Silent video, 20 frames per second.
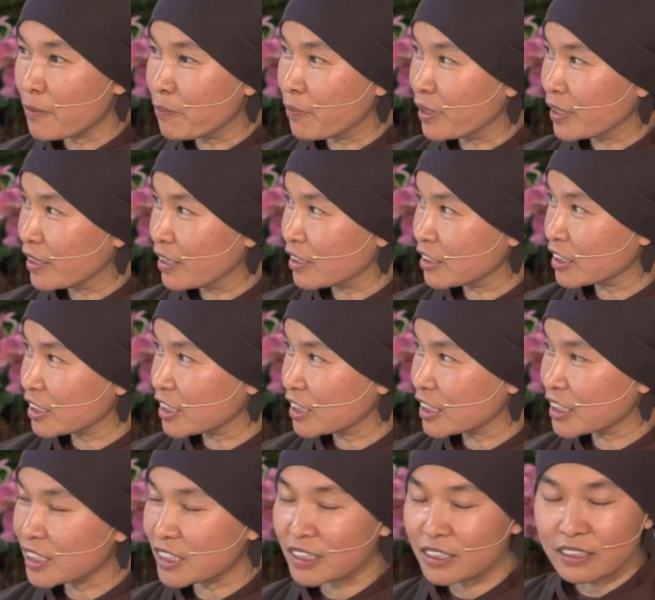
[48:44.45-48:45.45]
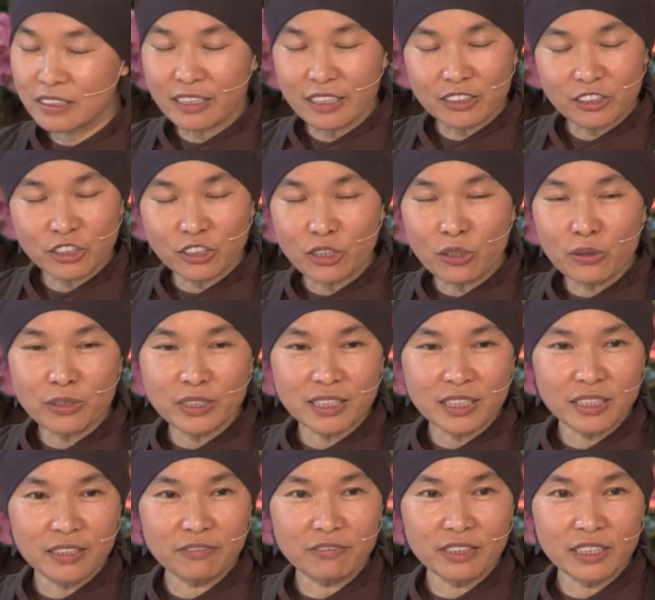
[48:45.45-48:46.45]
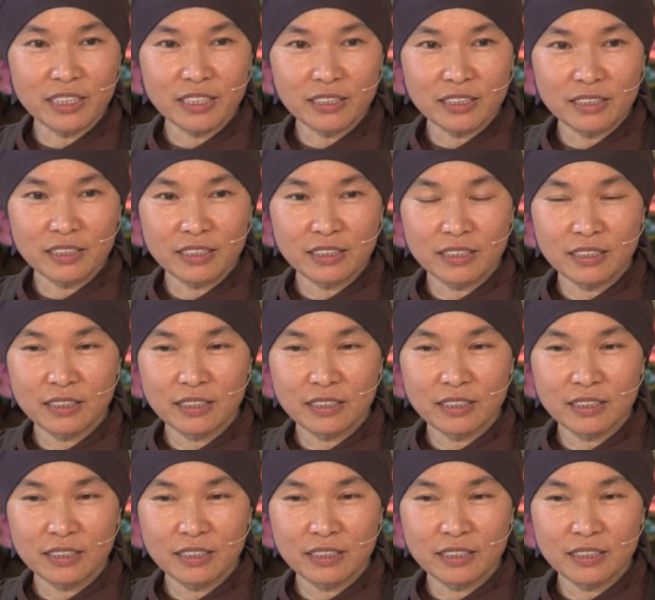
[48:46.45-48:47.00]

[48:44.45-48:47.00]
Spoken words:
But they're so significant.